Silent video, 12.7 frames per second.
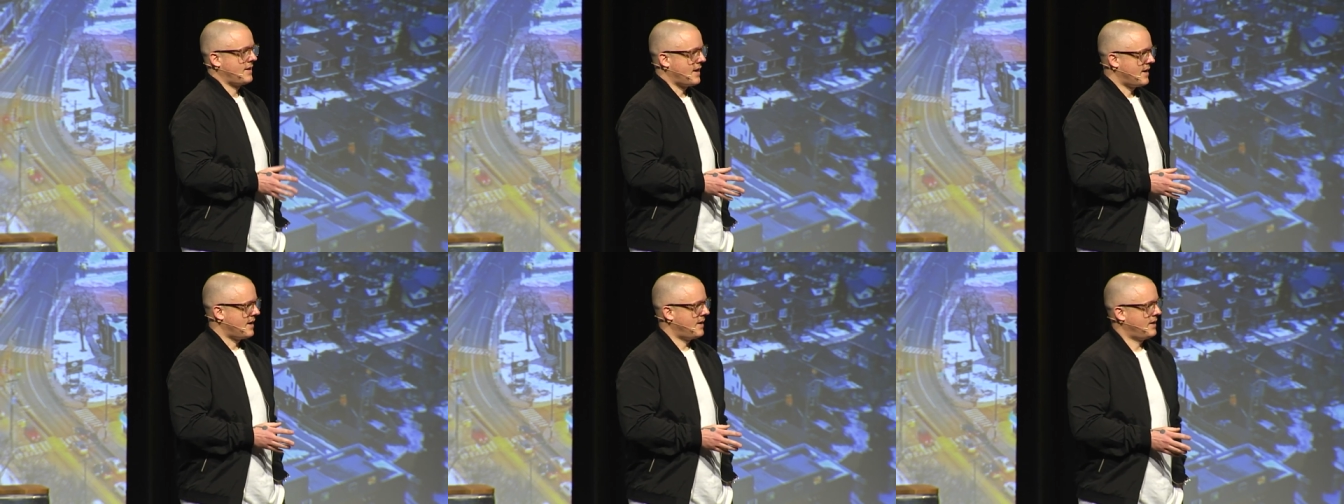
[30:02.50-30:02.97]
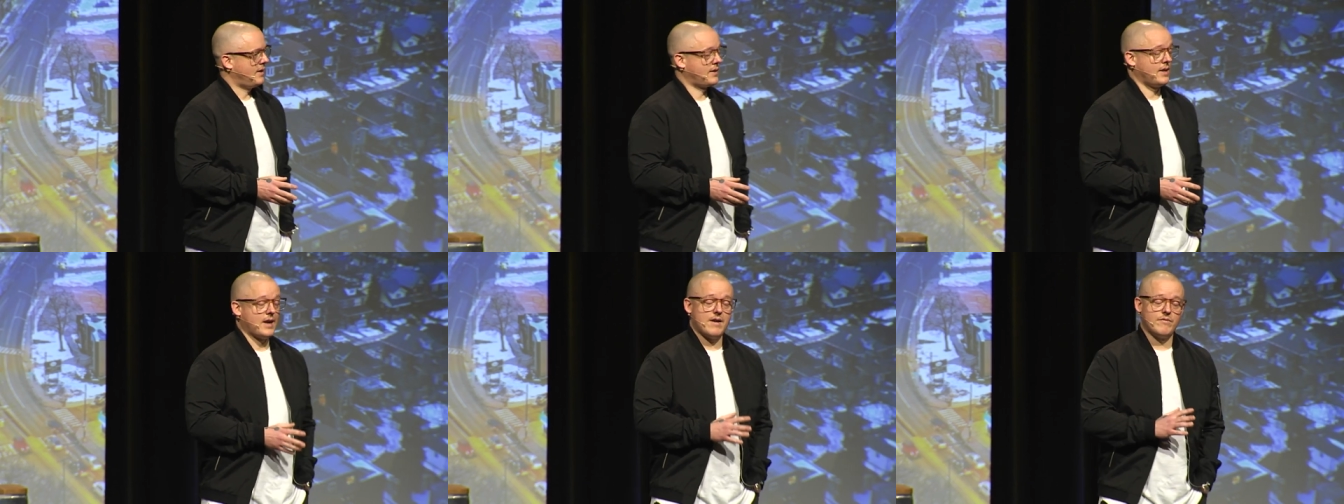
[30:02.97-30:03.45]
day. He
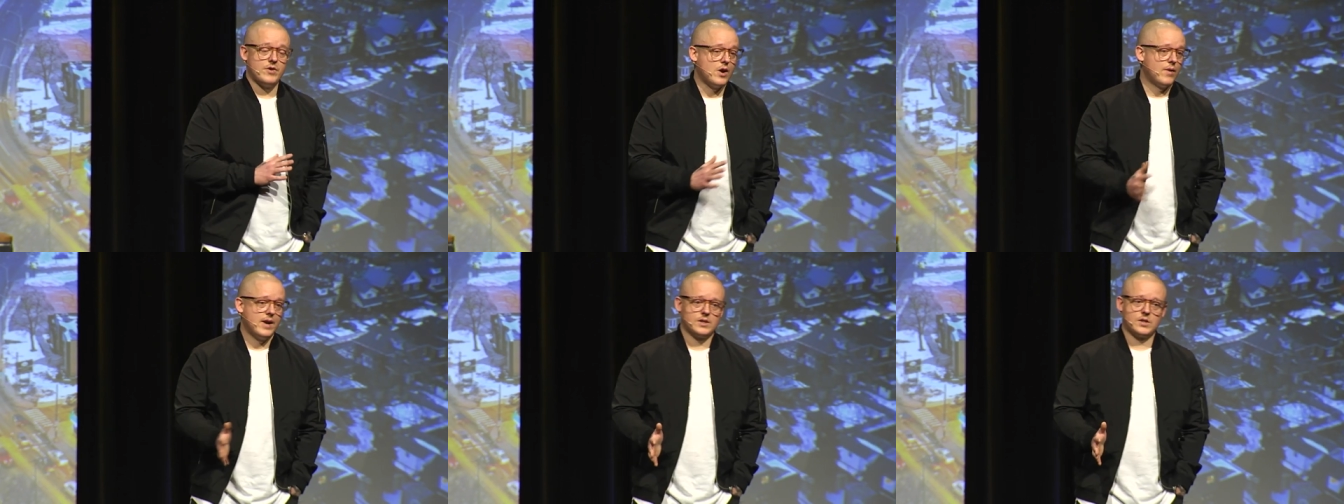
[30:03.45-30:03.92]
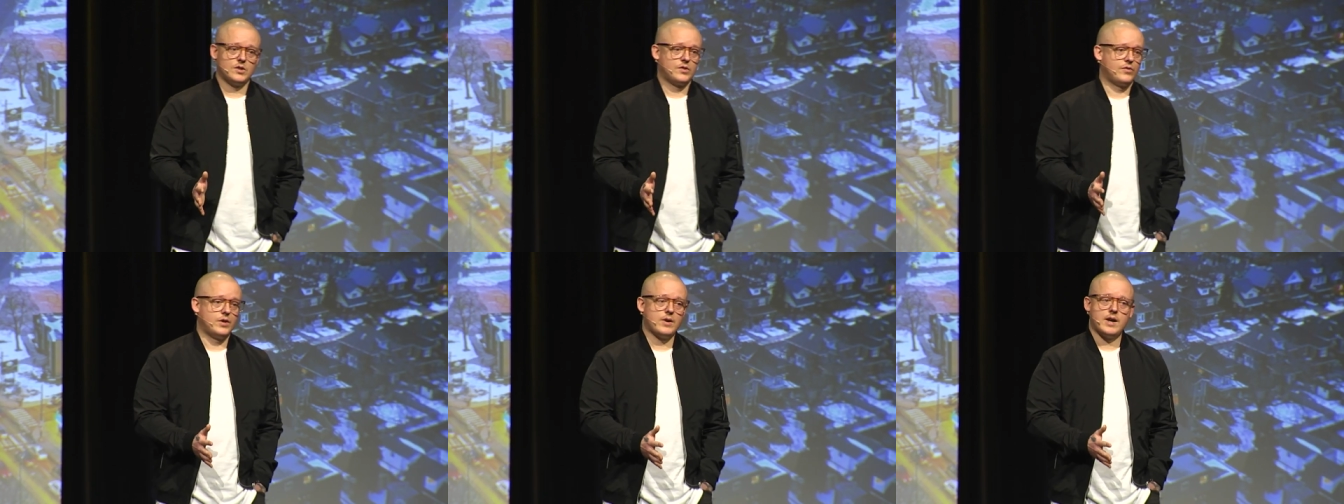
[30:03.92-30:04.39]
said, I have no
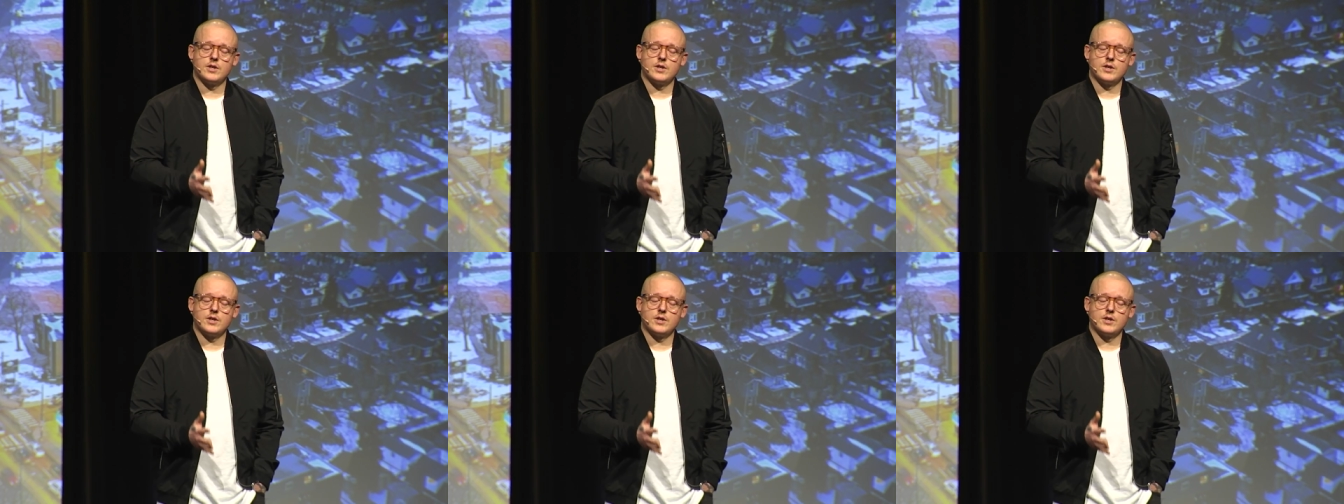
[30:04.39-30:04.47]
answers for you.